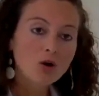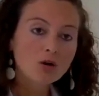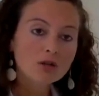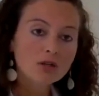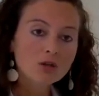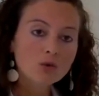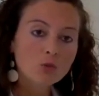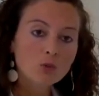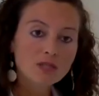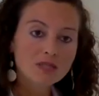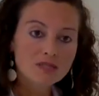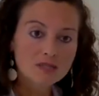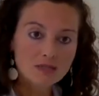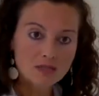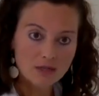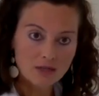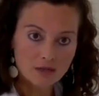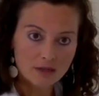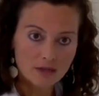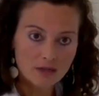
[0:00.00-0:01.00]
only with
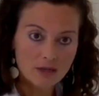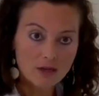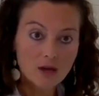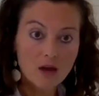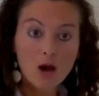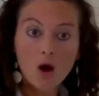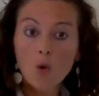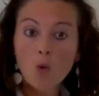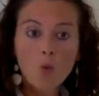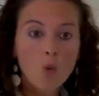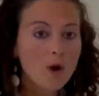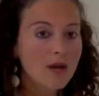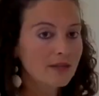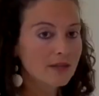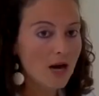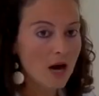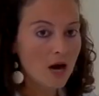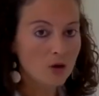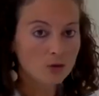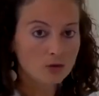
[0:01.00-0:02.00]
steering
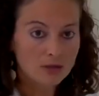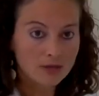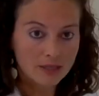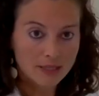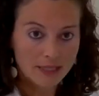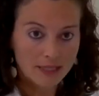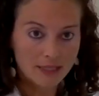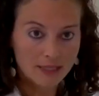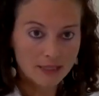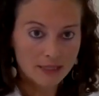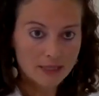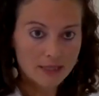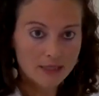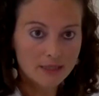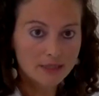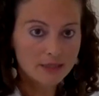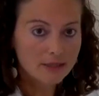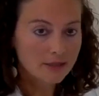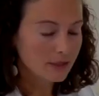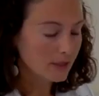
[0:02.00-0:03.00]
without
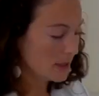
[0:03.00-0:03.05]
heating,